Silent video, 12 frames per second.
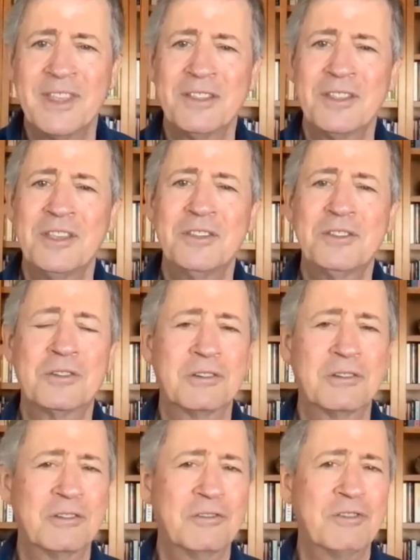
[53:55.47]
These are
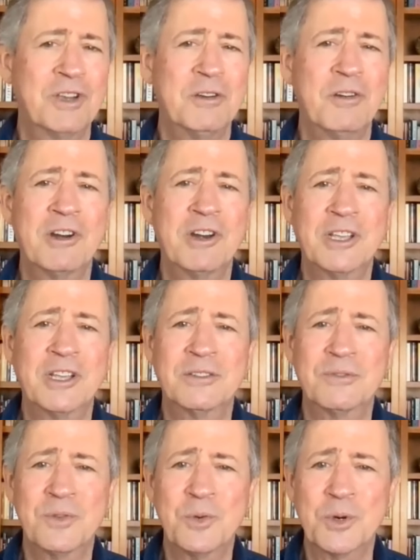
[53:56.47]
great heartaches,
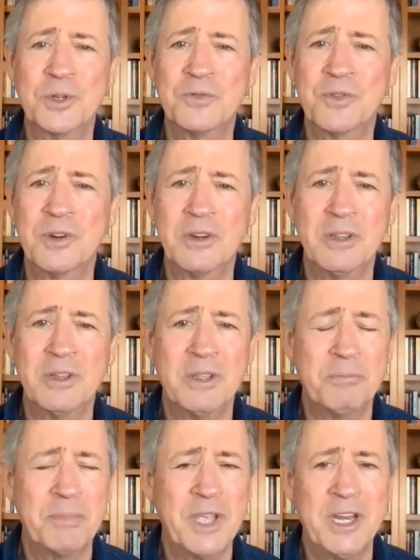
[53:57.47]
of course, for
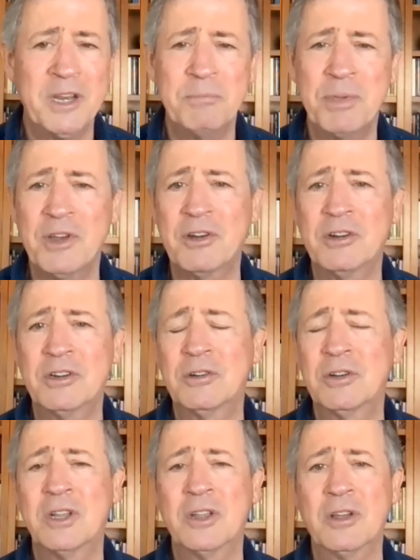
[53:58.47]
any parent or,
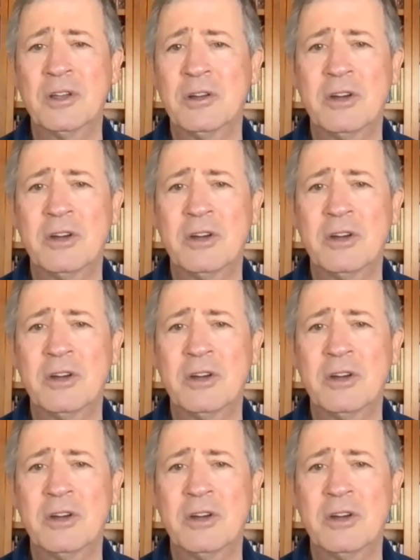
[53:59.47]
or